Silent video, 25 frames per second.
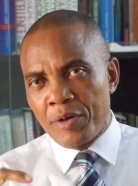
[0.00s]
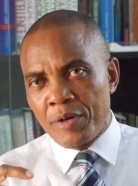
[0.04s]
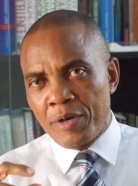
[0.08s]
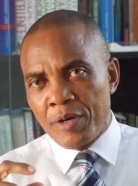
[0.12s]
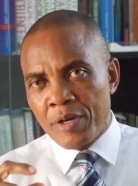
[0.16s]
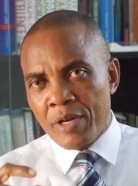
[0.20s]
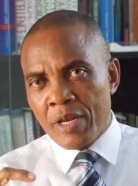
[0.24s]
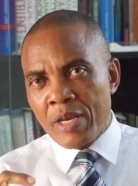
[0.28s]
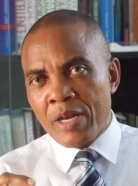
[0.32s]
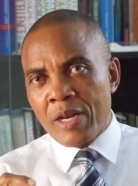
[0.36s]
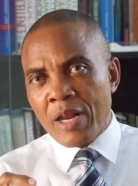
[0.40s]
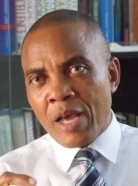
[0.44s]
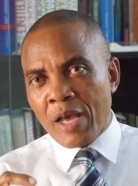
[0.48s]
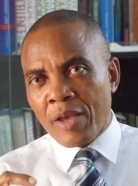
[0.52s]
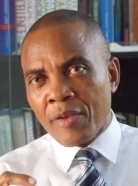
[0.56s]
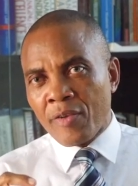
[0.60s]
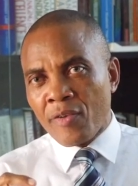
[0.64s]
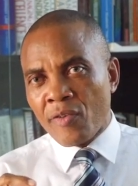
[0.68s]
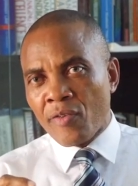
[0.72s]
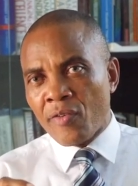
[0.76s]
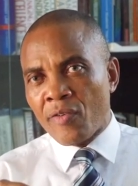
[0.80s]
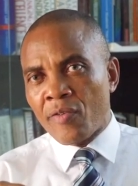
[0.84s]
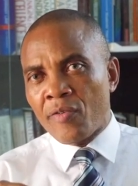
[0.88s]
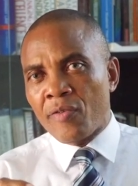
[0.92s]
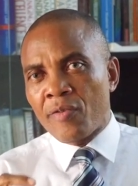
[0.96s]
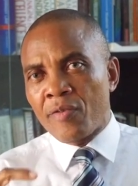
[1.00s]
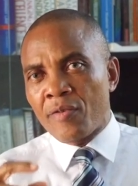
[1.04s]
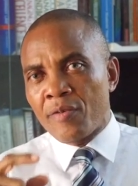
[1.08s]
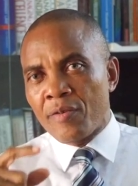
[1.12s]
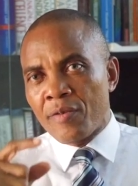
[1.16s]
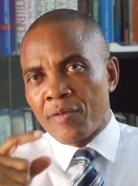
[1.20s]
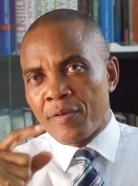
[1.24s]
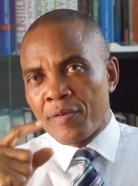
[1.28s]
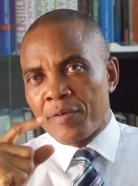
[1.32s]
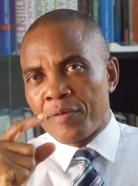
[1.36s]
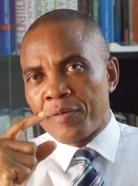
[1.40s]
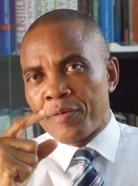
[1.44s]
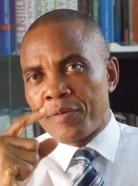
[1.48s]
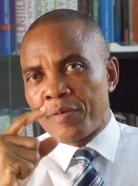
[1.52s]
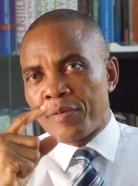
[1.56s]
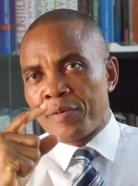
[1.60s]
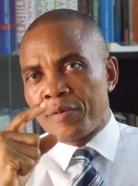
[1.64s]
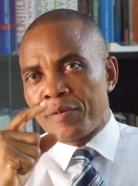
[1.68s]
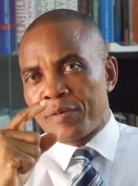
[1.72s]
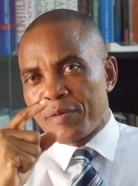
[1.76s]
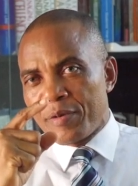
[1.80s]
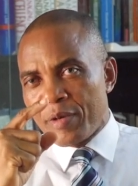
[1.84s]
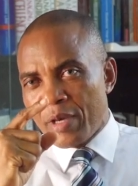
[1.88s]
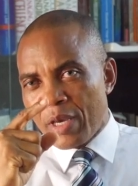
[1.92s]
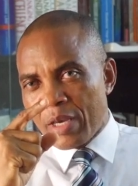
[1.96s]
Ninas
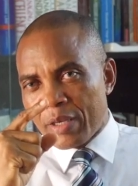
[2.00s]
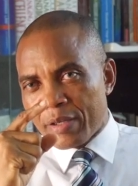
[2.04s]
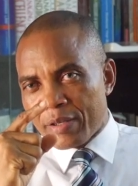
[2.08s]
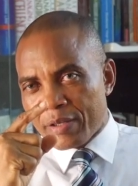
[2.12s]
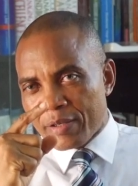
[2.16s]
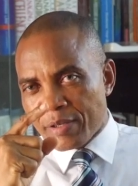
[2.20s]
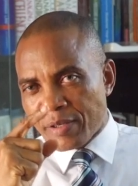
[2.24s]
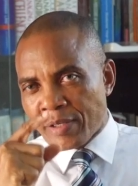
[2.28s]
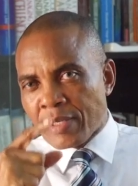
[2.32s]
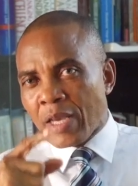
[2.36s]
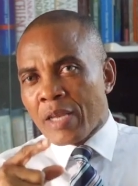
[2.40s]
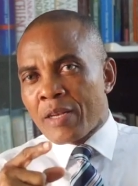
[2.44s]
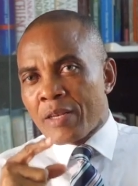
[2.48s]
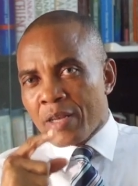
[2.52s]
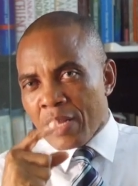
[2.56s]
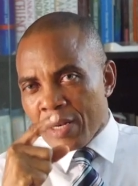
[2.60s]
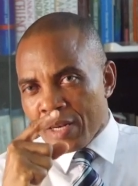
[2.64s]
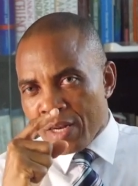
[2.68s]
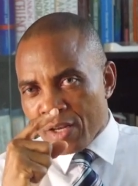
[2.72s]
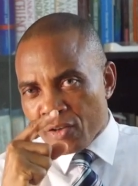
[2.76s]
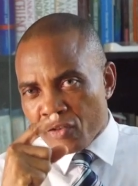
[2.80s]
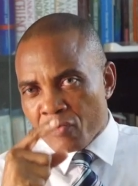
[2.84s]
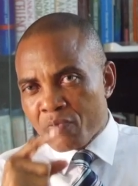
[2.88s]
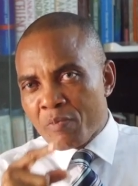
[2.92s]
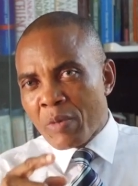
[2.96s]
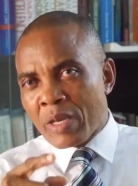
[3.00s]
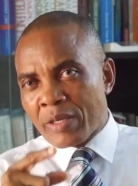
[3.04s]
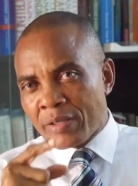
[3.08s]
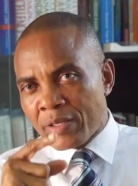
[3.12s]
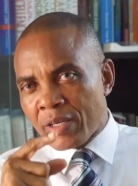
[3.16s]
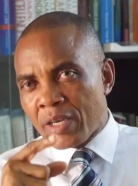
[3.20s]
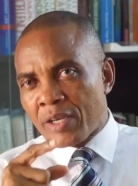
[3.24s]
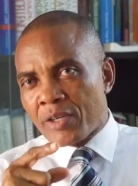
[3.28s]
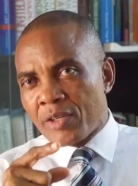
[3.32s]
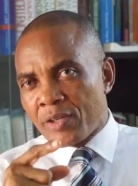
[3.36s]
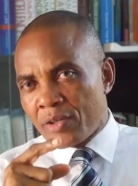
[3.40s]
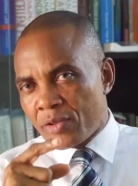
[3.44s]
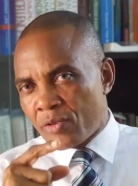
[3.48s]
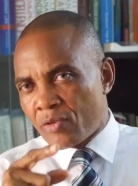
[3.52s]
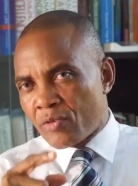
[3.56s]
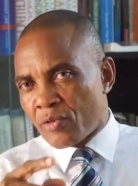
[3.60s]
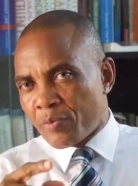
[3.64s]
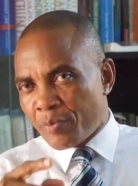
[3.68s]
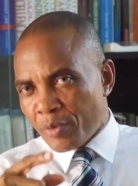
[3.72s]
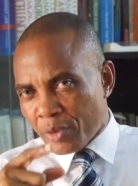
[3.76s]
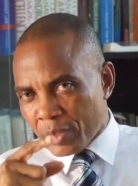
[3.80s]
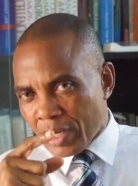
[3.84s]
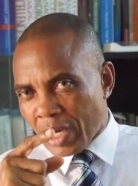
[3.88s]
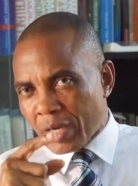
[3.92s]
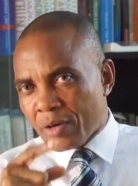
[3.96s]
is sending this message
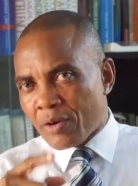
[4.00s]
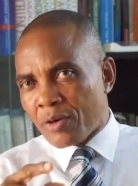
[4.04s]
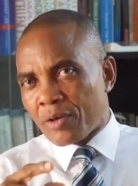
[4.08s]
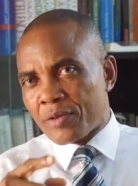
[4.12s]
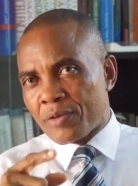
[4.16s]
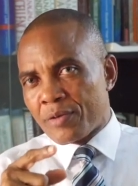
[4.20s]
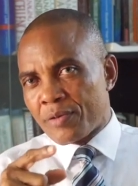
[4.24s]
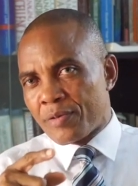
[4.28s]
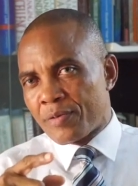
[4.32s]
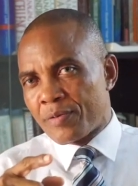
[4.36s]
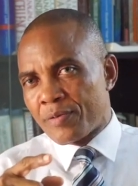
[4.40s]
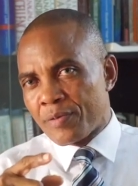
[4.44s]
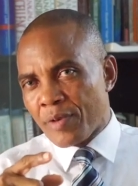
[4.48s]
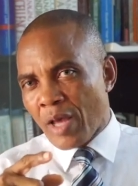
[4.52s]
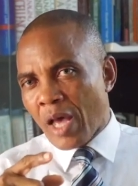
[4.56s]
to Port